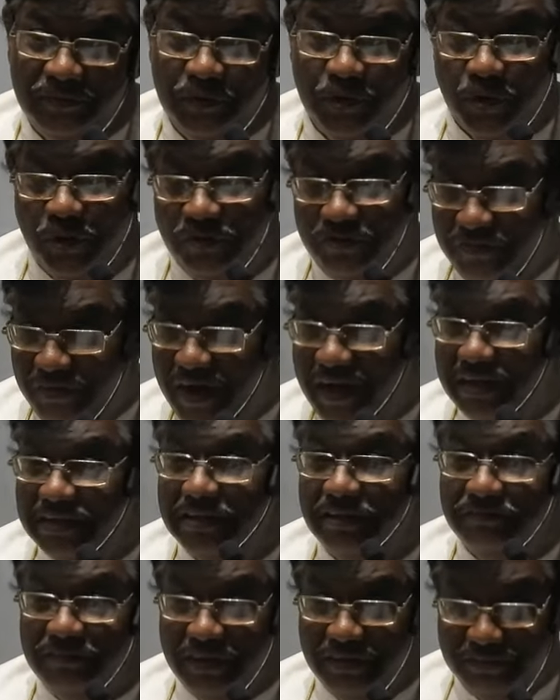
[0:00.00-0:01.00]
your
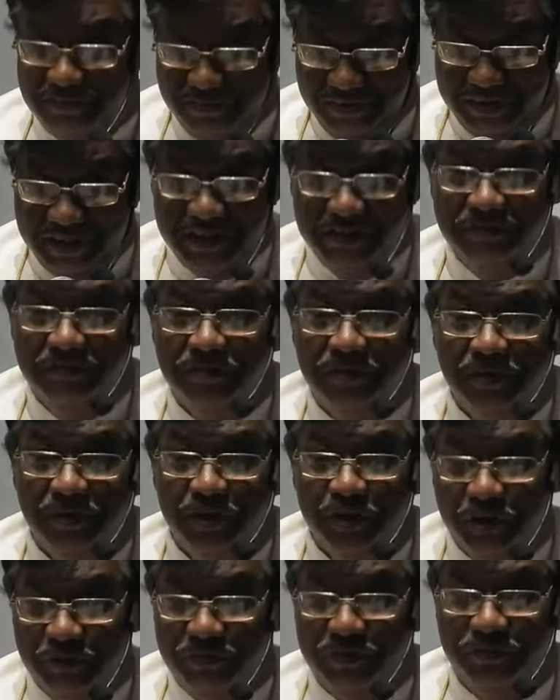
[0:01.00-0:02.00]
Father will forgive
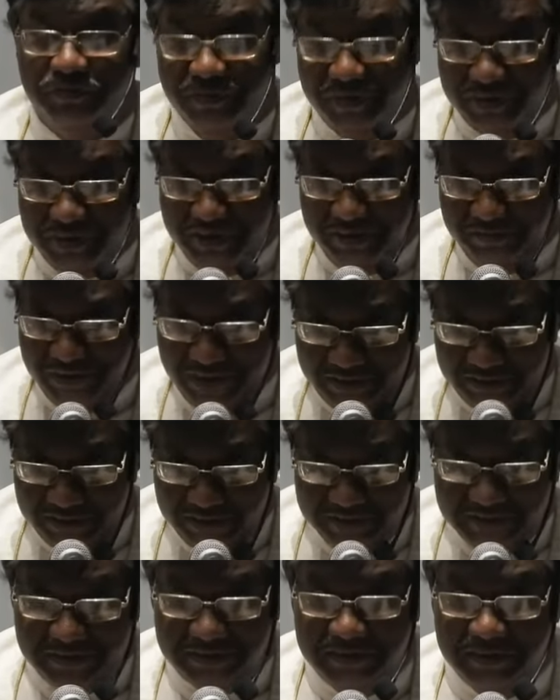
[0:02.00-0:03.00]
if you forgive
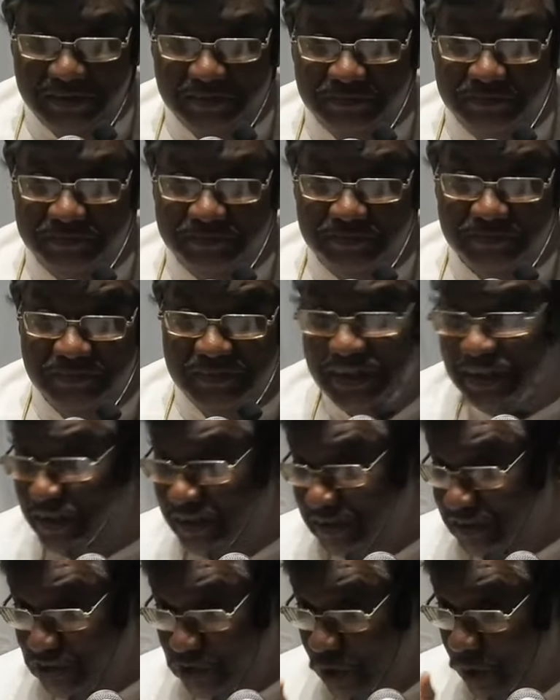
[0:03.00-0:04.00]
others. He
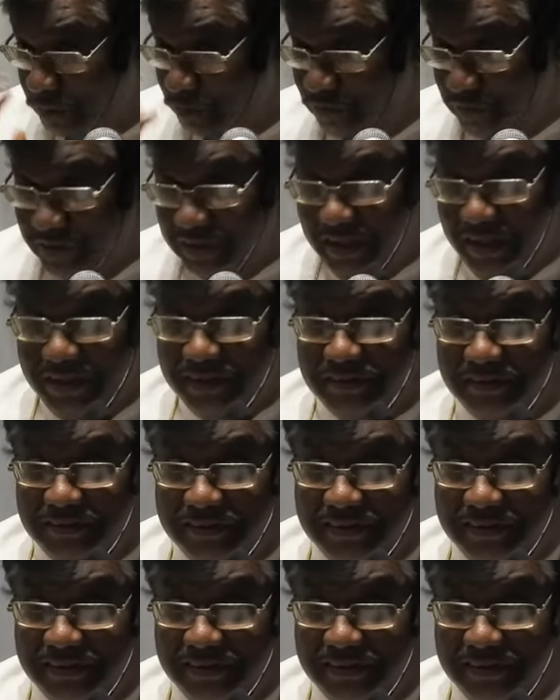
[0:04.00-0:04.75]
didn't stop with that.